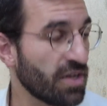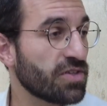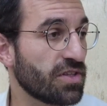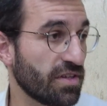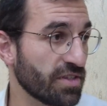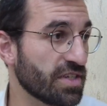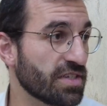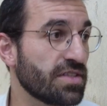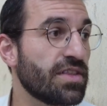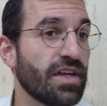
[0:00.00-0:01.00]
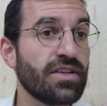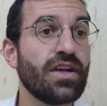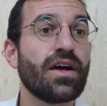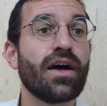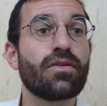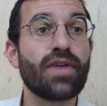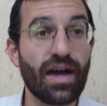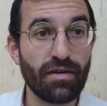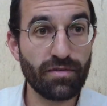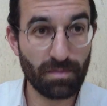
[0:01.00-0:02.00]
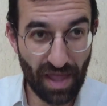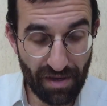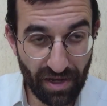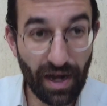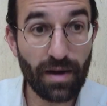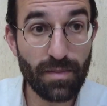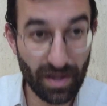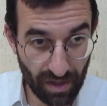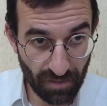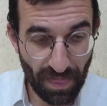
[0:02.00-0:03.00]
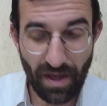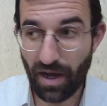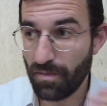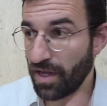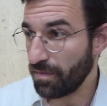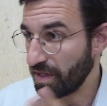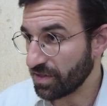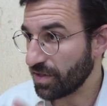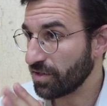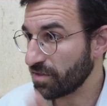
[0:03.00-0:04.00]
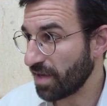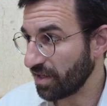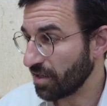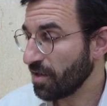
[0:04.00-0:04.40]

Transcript: So the difference is that rav, having harbe means that there's many.